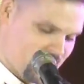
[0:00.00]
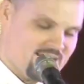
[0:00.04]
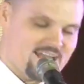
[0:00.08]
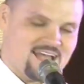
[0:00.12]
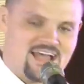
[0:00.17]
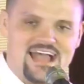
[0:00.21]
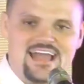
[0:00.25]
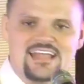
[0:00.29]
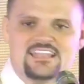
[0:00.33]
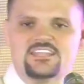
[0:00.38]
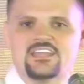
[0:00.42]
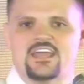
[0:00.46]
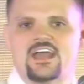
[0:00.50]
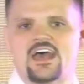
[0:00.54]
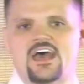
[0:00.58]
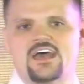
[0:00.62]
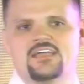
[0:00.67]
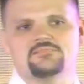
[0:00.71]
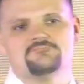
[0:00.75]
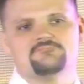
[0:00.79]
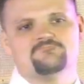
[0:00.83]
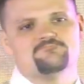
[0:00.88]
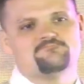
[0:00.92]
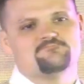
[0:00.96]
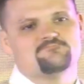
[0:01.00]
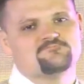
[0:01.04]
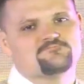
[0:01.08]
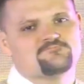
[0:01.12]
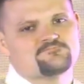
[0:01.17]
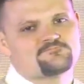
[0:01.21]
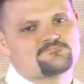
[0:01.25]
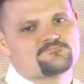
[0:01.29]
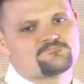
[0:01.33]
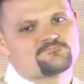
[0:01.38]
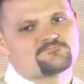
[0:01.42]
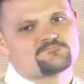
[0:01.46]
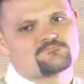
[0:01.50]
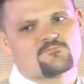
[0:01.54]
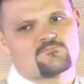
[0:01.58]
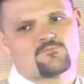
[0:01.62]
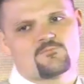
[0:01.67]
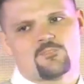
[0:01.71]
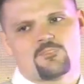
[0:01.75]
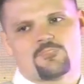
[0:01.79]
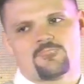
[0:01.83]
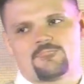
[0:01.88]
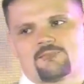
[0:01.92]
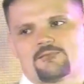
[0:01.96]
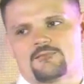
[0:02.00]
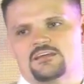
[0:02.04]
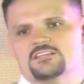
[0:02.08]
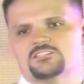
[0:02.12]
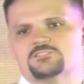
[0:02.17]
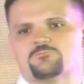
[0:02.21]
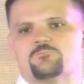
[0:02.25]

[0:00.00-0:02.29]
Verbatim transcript: And yet, it's